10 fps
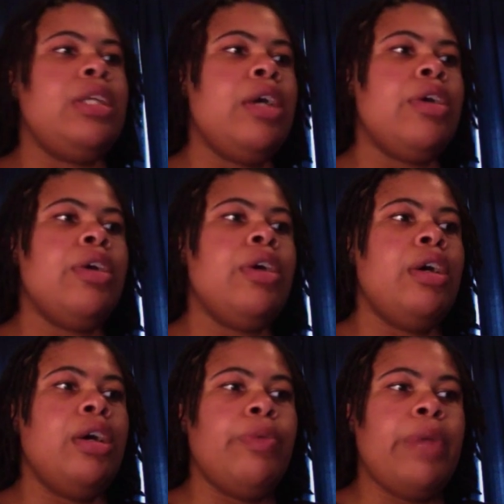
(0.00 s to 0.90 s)
younger,
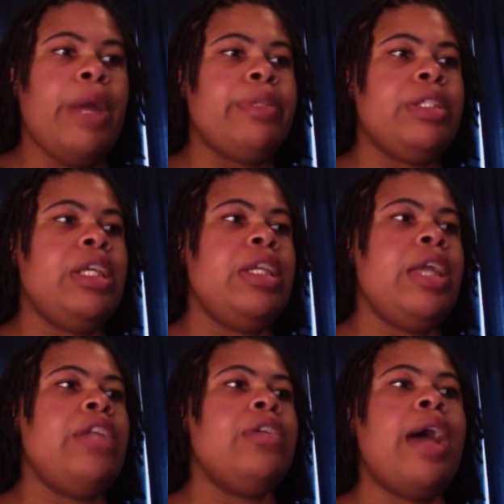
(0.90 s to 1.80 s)
uh, when I was a
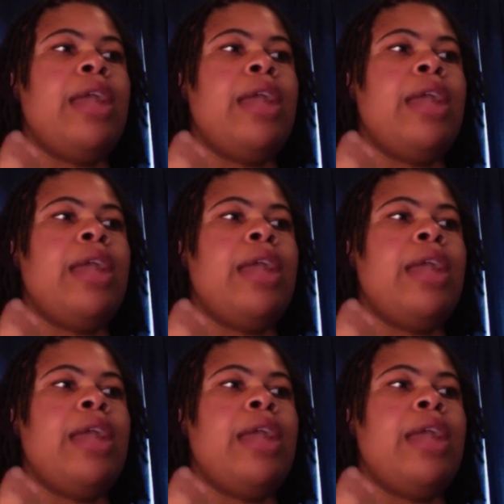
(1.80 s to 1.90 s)
teenager.